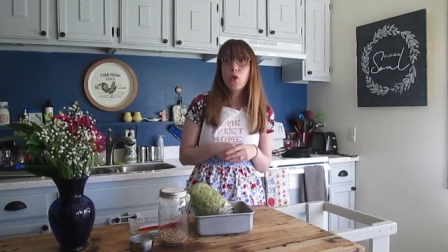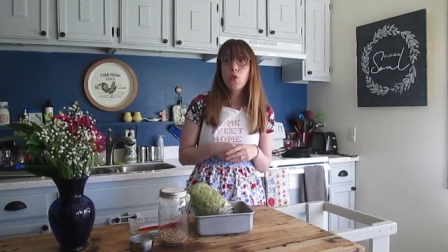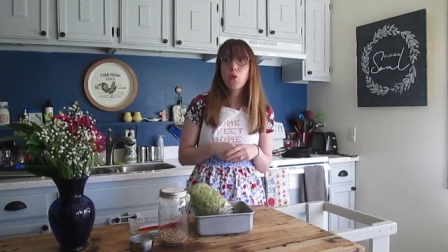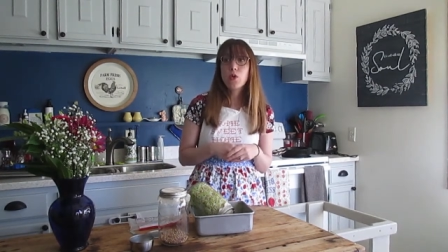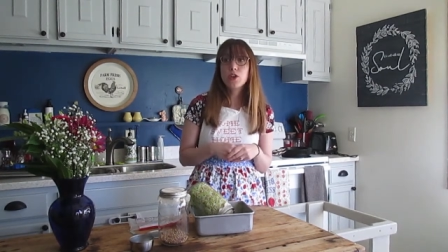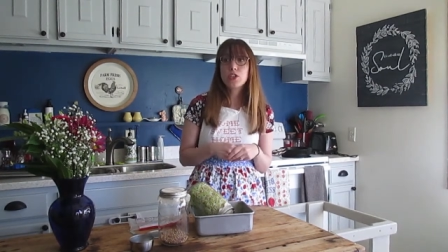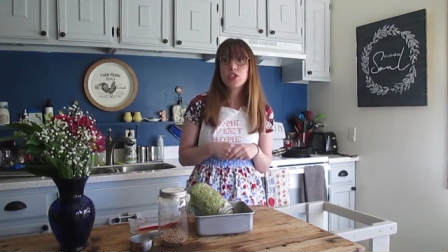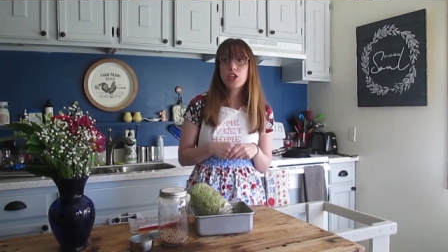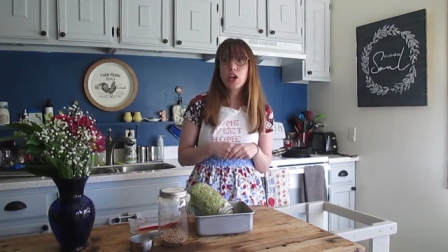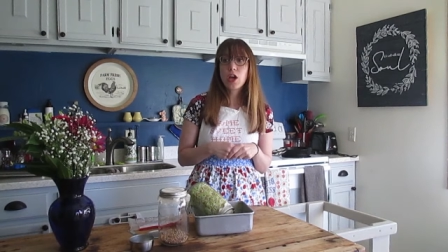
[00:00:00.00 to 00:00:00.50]

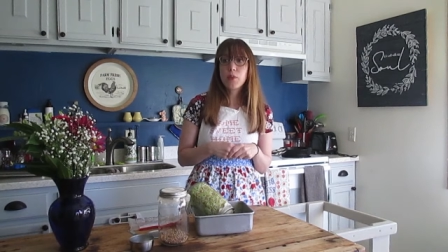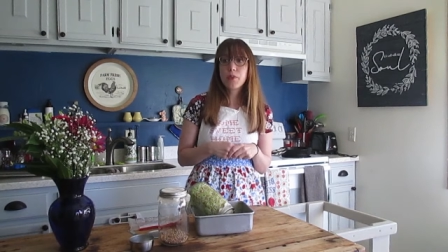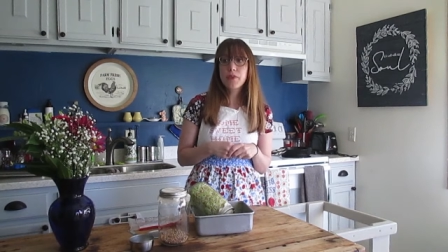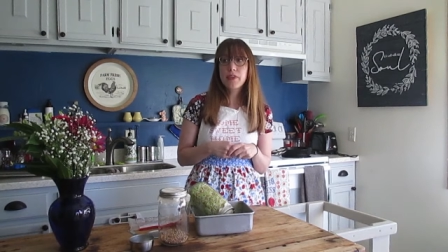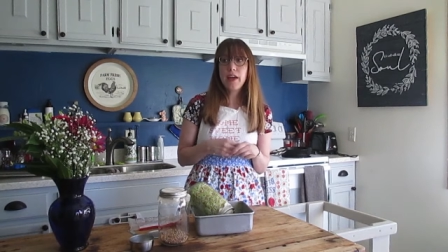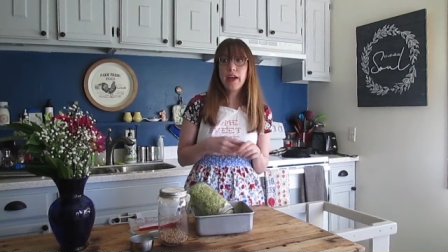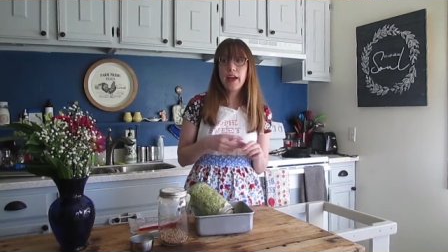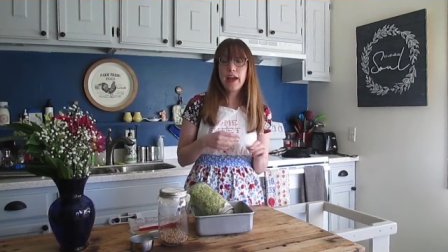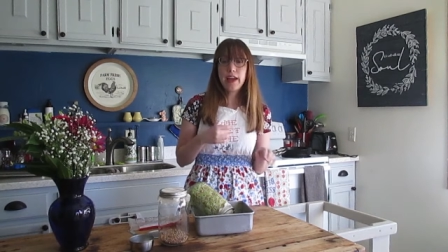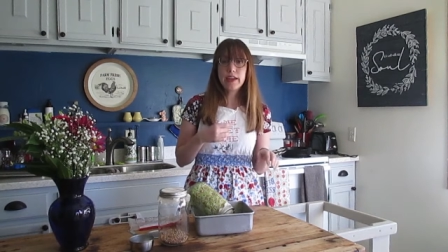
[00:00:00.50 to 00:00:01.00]
which helps
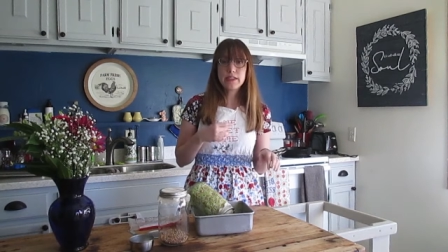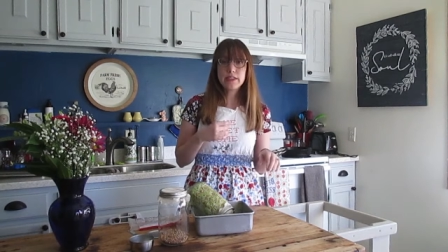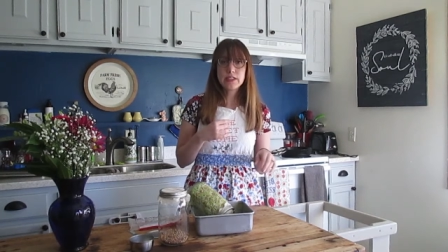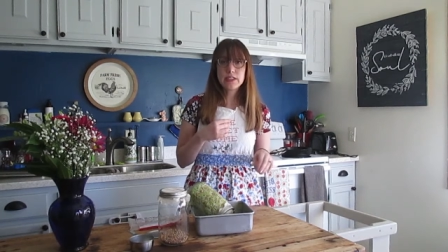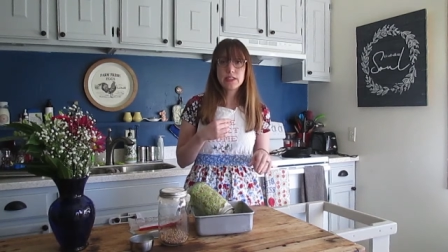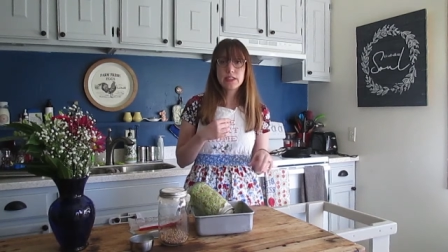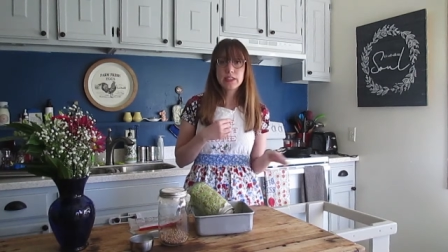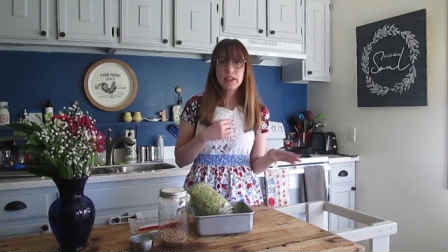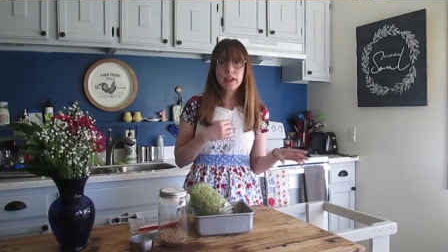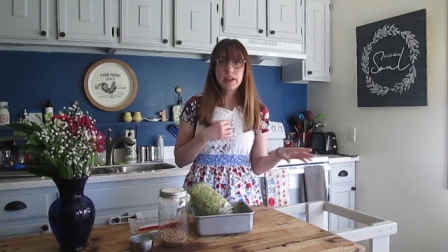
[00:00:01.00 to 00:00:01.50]
that
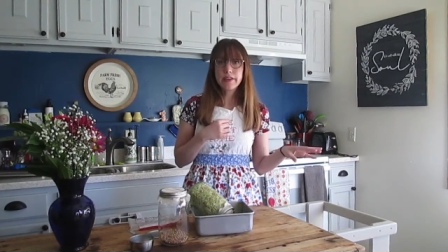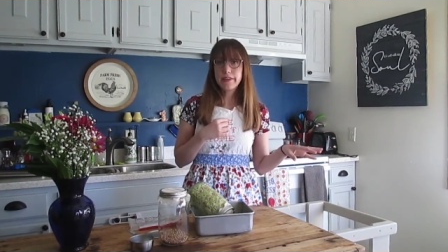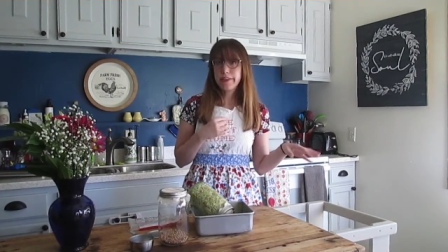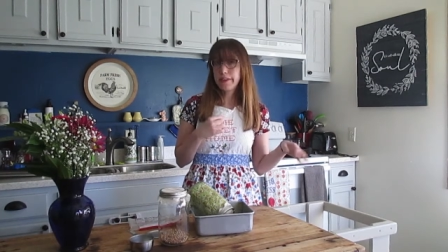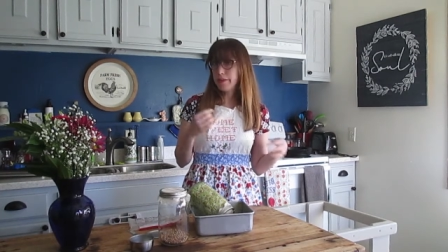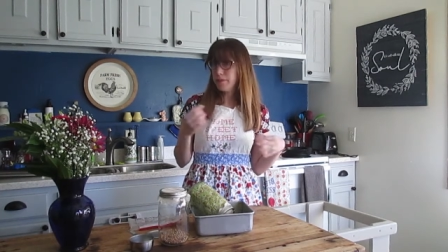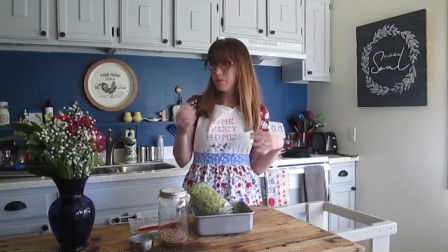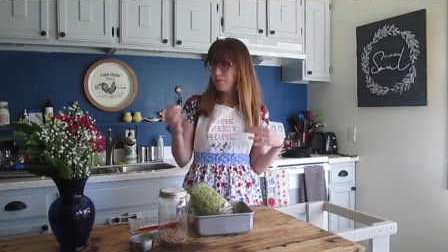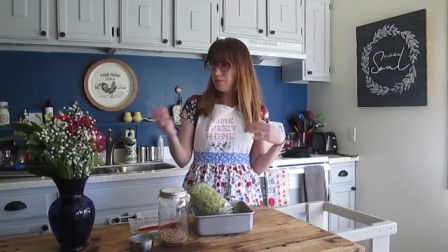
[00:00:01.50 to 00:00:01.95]
acid to kind of like